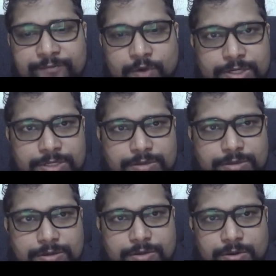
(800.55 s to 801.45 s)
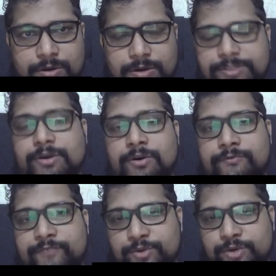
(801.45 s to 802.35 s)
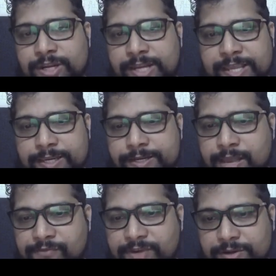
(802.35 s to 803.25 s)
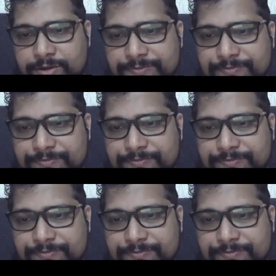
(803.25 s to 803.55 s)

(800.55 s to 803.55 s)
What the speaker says: water of Victoria Lake in Africa.